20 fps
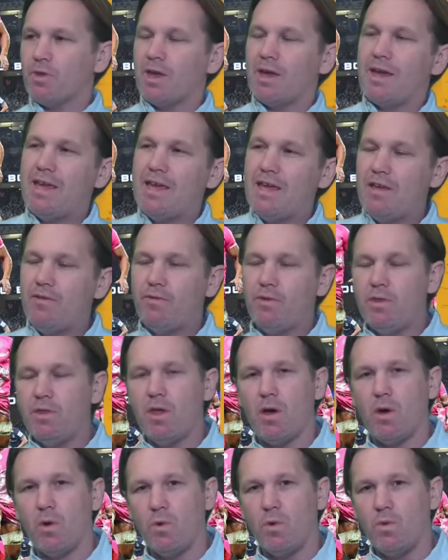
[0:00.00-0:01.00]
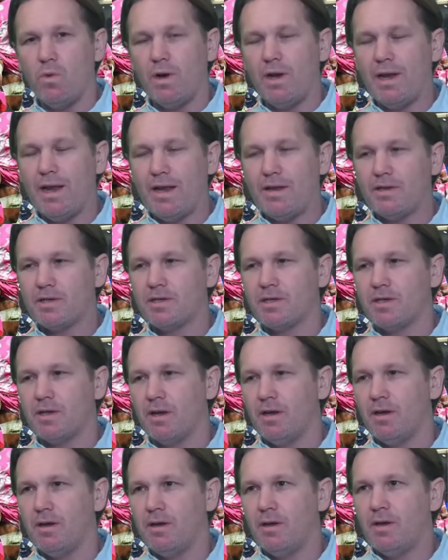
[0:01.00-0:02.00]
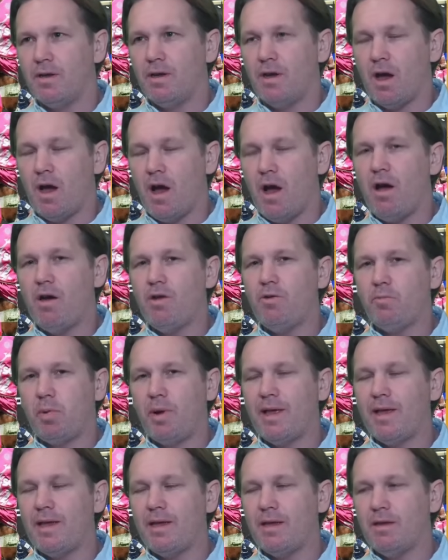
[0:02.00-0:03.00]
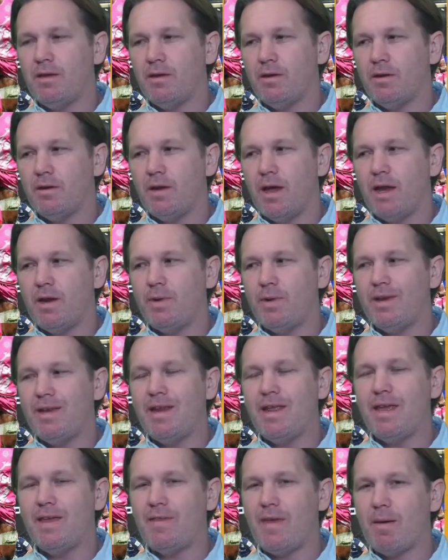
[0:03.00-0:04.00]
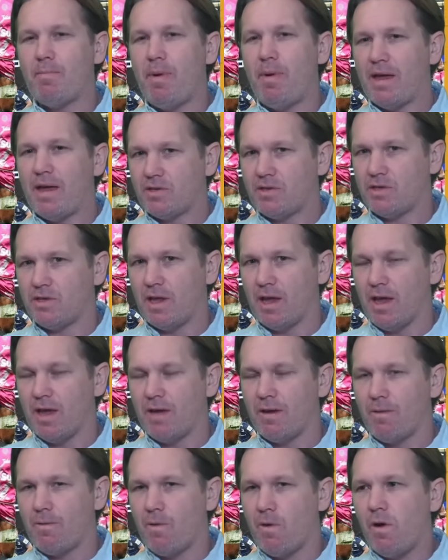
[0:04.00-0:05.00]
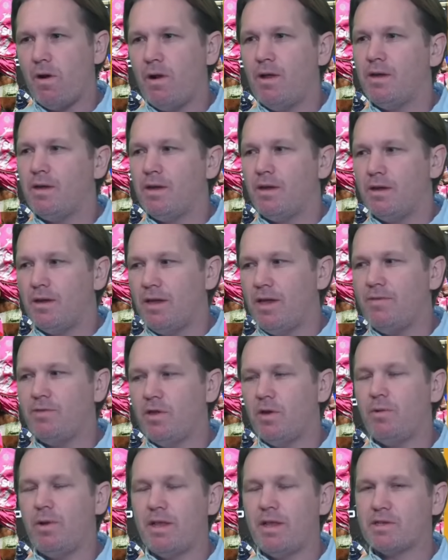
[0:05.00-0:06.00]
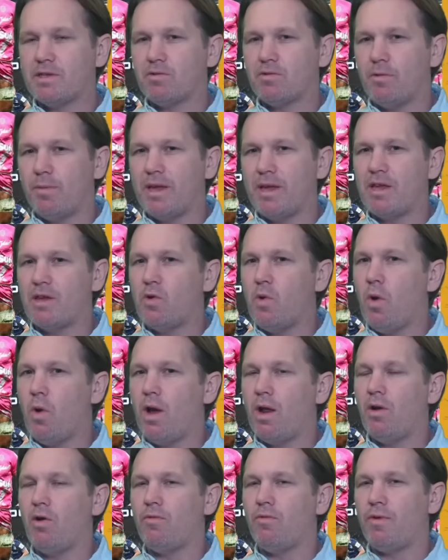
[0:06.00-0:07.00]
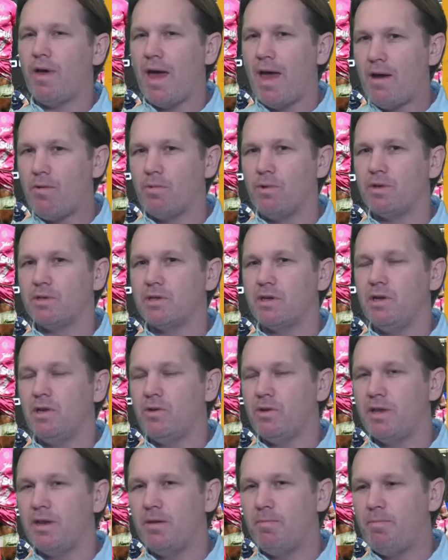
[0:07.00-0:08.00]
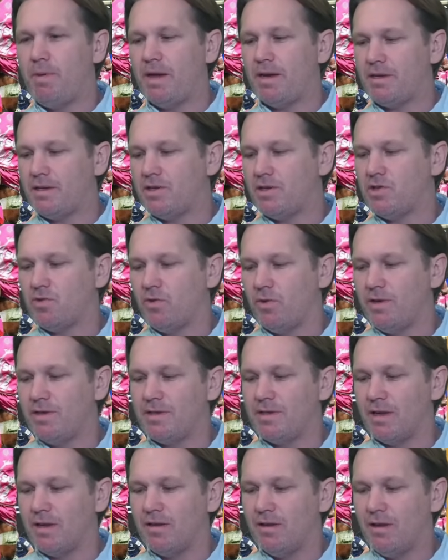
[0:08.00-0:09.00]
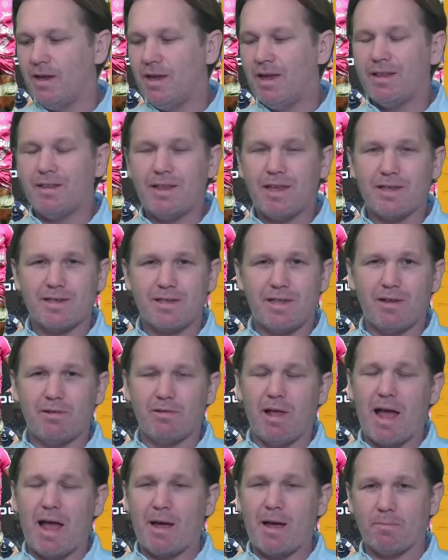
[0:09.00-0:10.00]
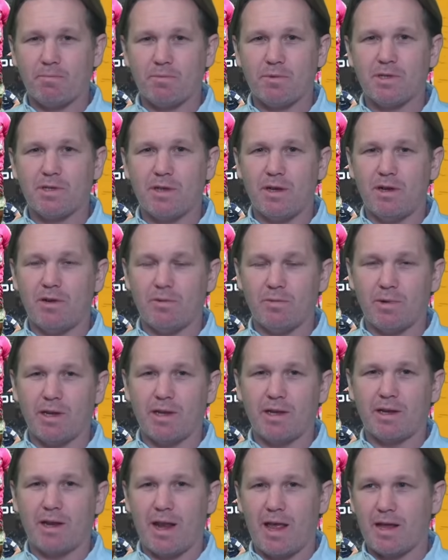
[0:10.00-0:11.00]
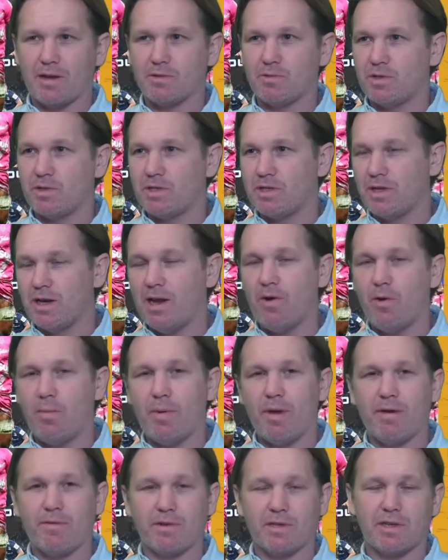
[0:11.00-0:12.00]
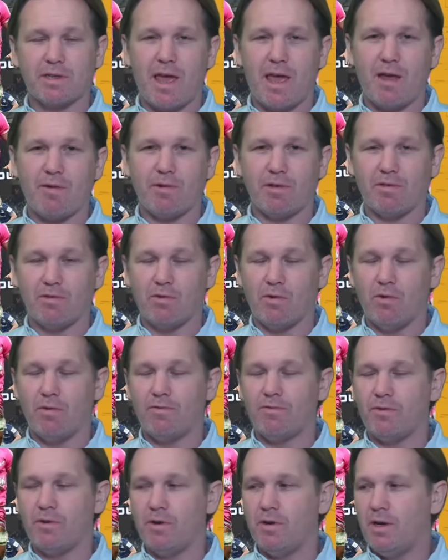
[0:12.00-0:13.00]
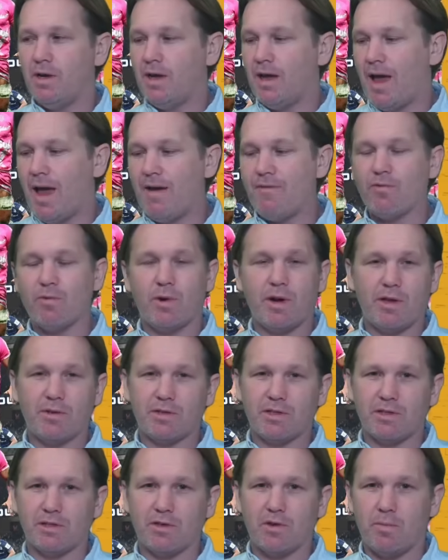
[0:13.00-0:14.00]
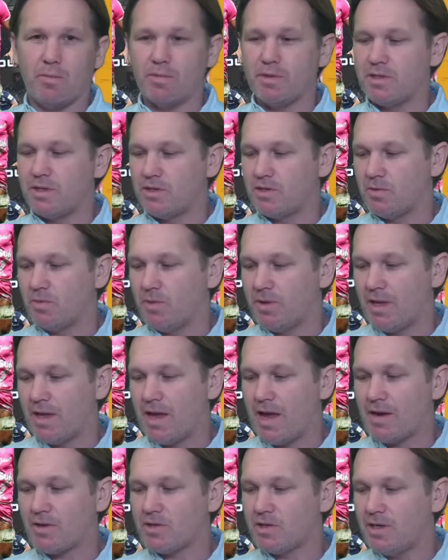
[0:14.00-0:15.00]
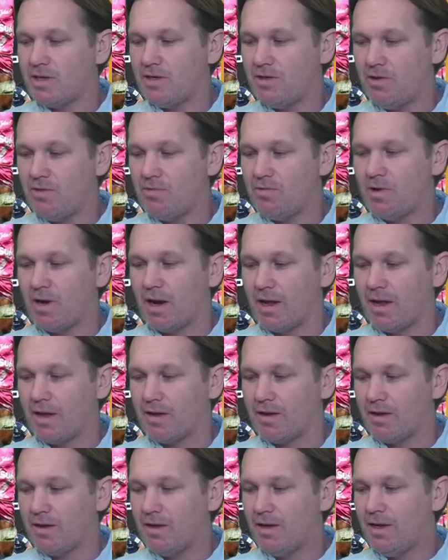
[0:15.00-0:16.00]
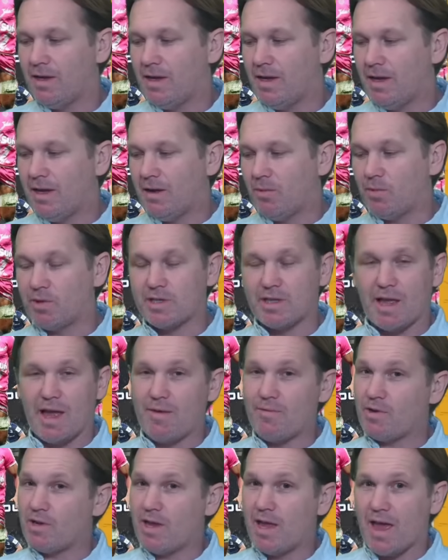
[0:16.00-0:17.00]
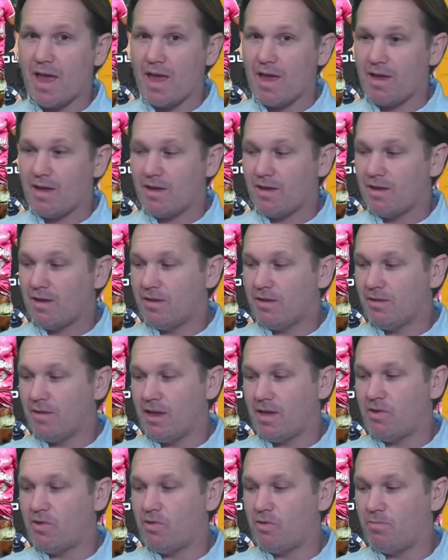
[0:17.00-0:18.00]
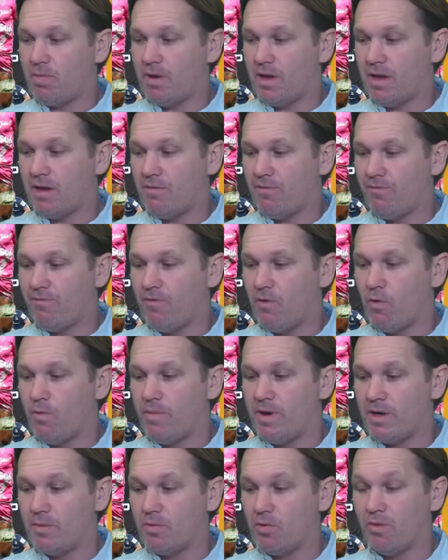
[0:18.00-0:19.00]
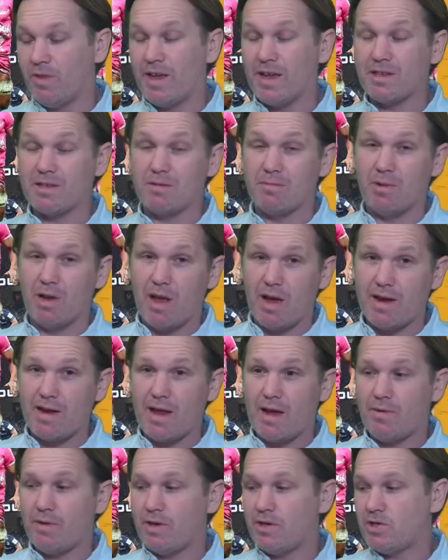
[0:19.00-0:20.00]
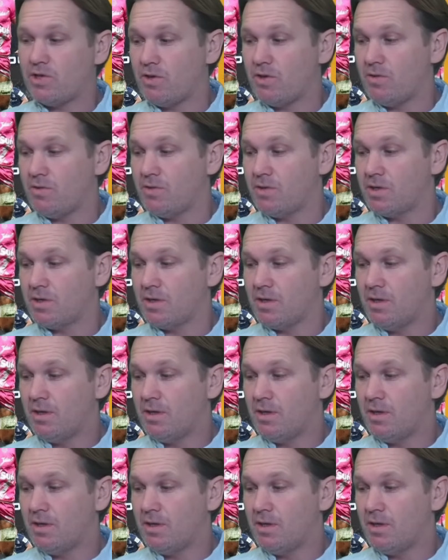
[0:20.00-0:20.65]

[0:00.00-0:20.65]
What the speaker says: even though Leinster aren't playing anywhere near their best yet, even though Leinster are making quite a lot of errors and looking a bit disjointed, they're still absolutely class, which is a little bit of a scary thought for everyone else in the competition. When they actually do click, which they haven't yet, they could be formidable. They had some line-out issues.